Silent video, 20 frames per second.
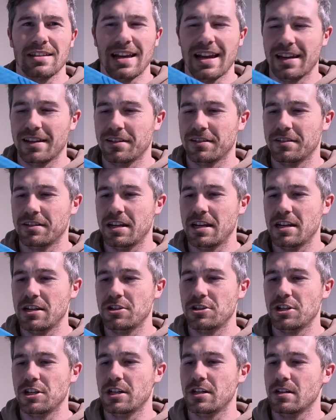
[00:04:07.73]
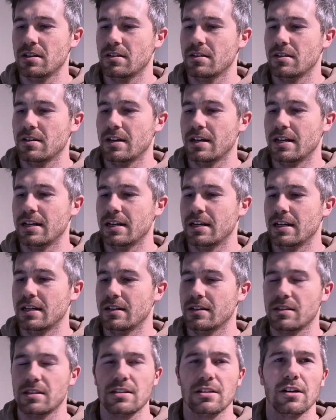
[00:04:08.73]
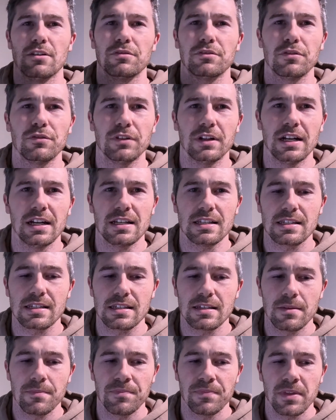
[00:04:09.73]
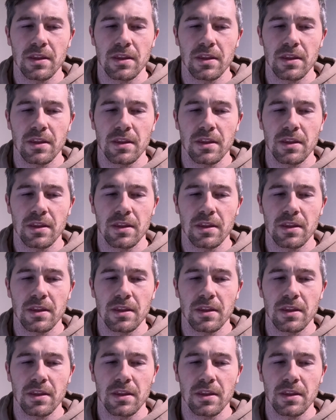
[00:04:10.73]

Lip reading: Aonigi soft flasks,